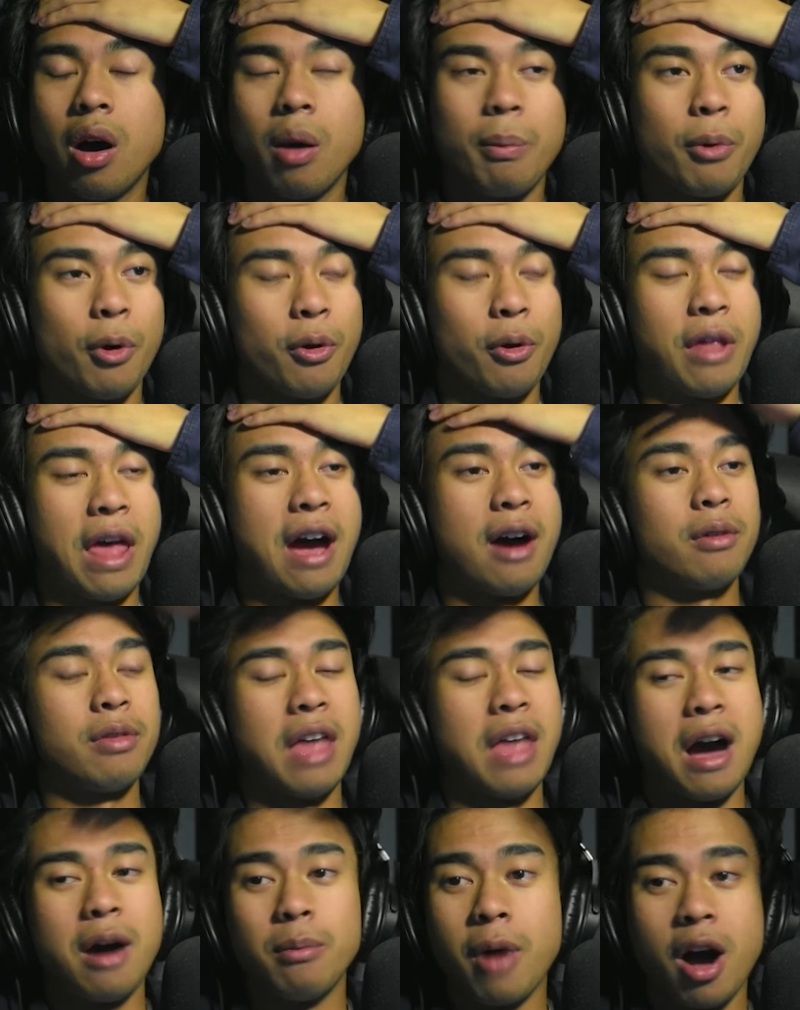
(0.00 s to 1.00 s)
Bro, now,
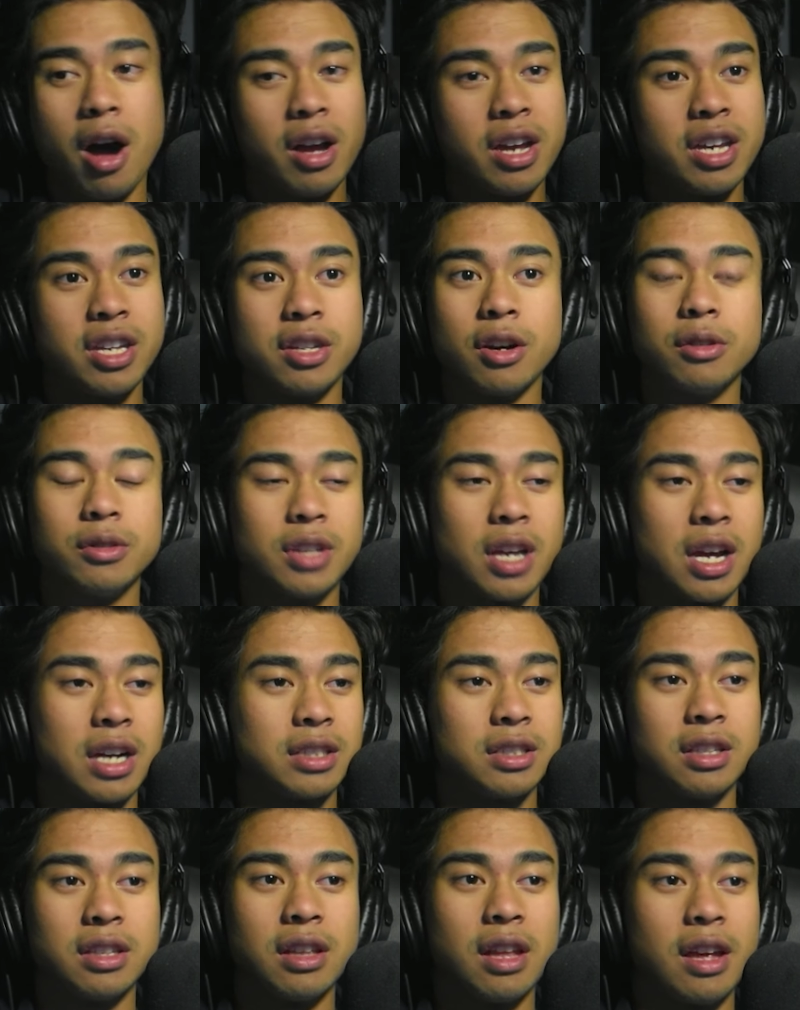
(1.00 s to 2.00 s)
now Mahito's
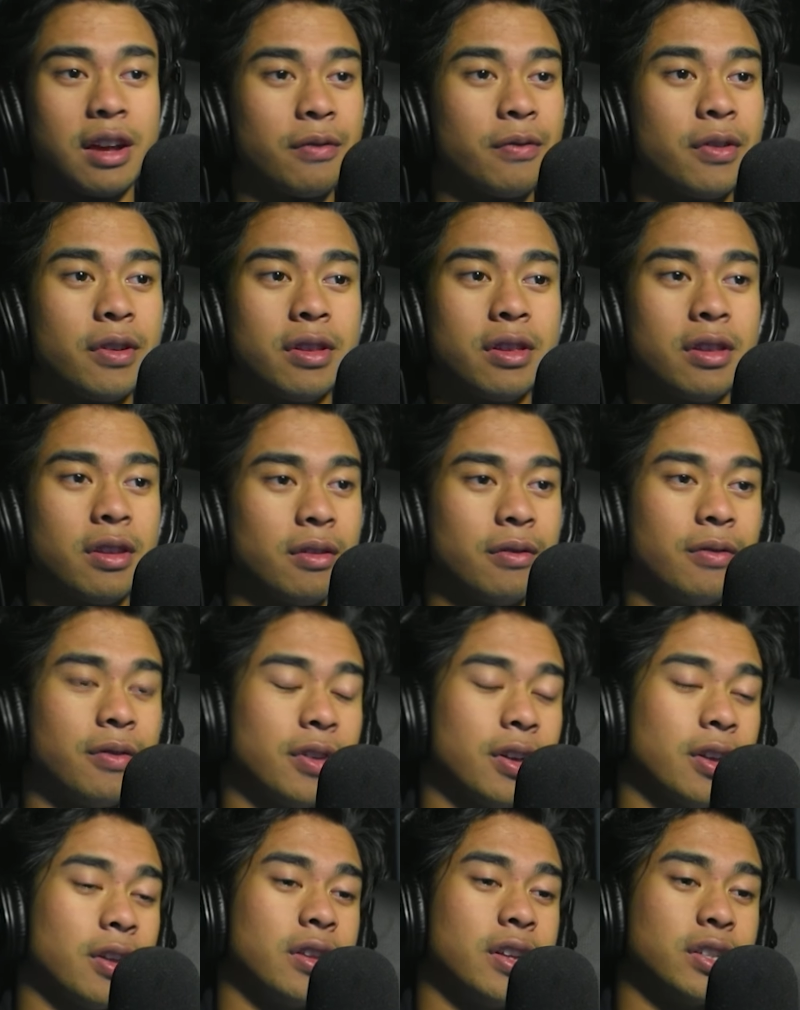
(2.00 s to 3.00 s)
actually like fitting the
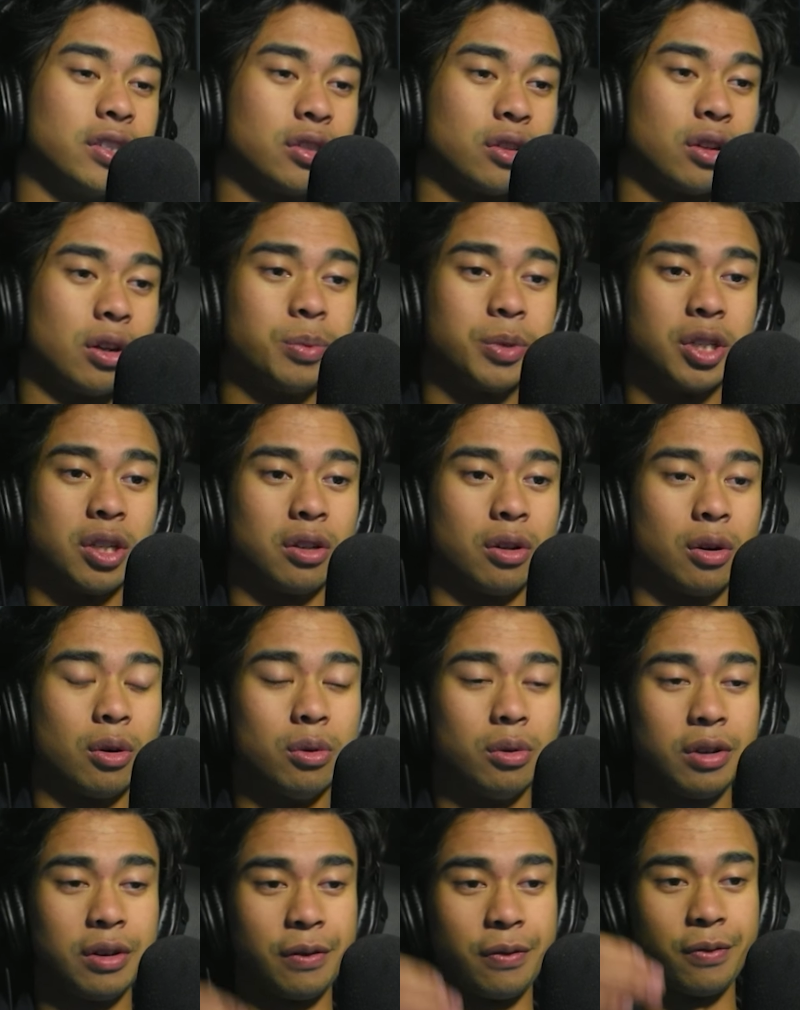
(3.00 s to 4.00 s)
villain description.
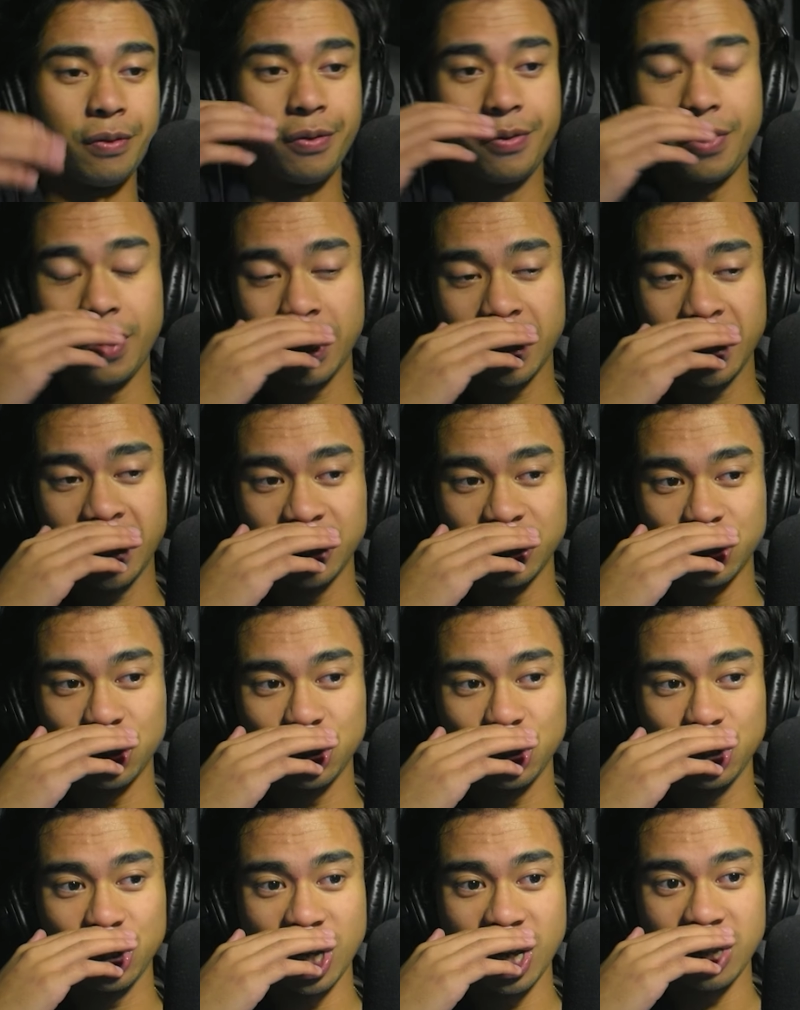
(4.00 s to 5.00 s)
Holy fucking
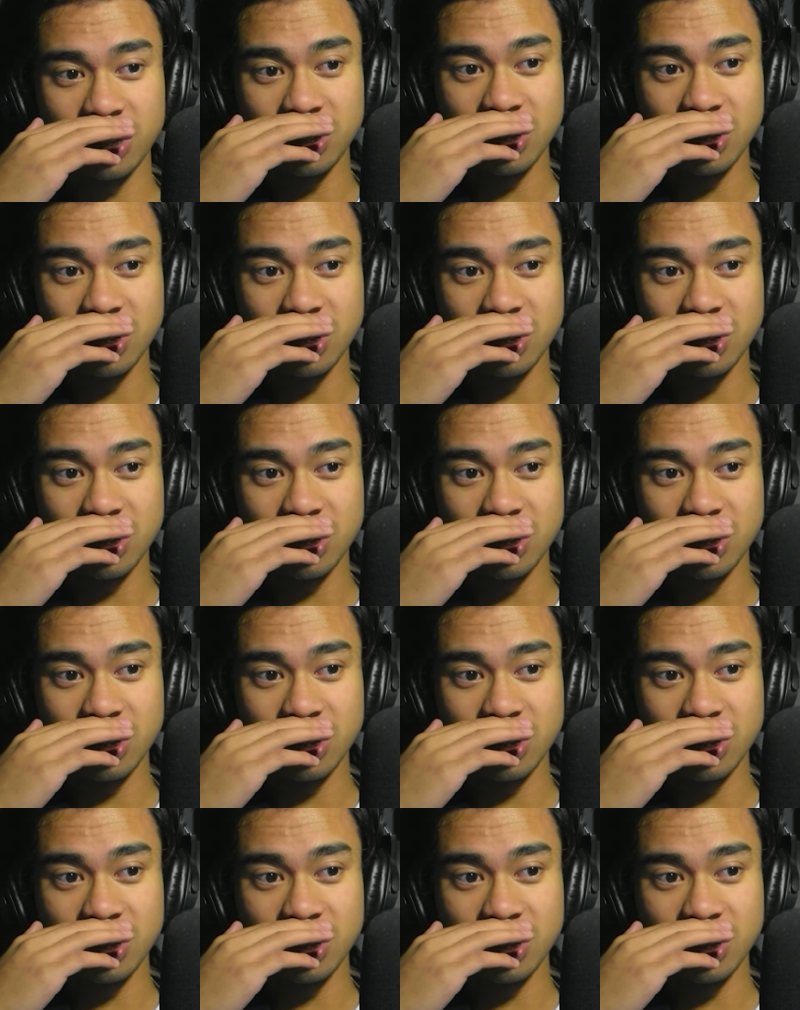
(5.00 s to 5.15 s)
shit.